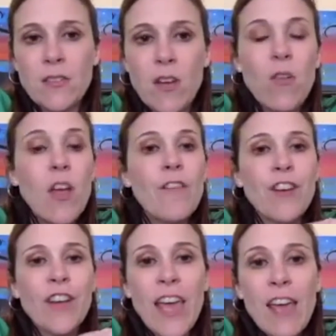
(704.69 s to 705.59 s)
So
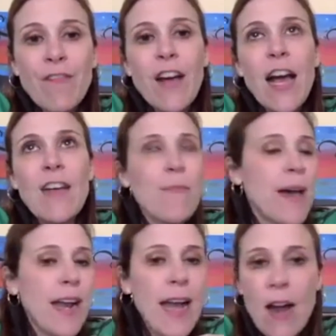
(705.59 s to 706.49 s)
for K5,
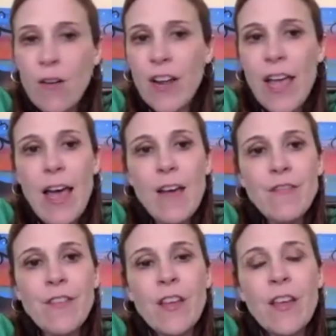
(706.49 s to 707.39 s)
about an hour and a
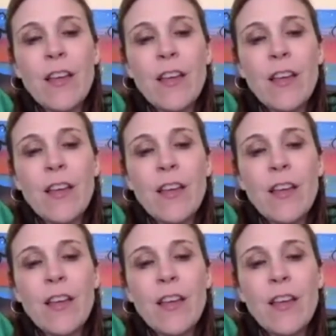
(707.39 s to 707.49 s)
half